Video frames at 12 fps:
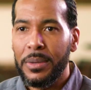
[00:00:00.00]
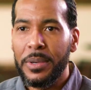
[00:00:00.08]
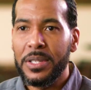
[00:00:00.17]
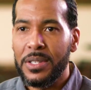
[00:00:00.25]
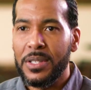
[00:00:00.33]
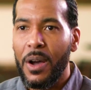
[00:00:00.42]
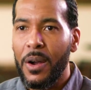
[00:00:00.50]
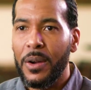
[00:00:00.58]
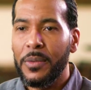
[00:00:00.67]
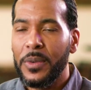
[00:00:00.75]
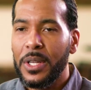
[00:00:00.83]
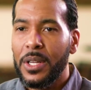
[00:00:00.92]
person's
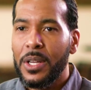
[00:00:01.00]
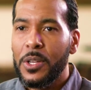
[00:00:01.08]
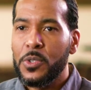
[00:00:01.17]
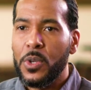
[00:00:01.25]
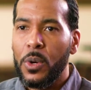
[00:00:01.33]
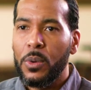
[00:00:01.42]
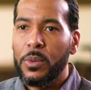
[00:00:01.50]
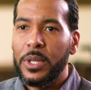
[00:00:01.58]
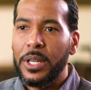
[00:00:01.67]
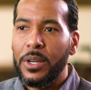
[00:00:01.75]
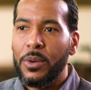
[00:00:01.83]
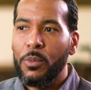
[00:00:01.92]
heart. So
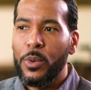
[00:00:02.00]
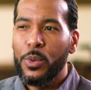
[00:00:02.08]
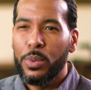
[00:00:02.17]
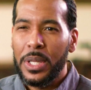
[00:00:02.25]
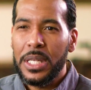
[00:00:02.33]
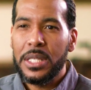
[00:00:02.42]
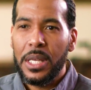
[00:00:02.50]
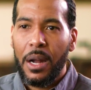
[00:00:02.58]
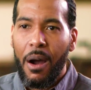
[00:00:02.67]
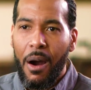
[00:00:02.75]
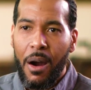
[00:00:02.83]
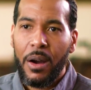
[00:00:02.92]
we really see
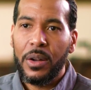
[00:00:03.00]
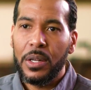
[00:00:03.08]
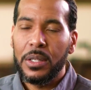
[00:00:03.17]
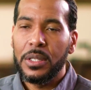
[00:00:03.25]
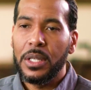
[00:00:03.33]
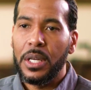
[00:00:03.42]
the heart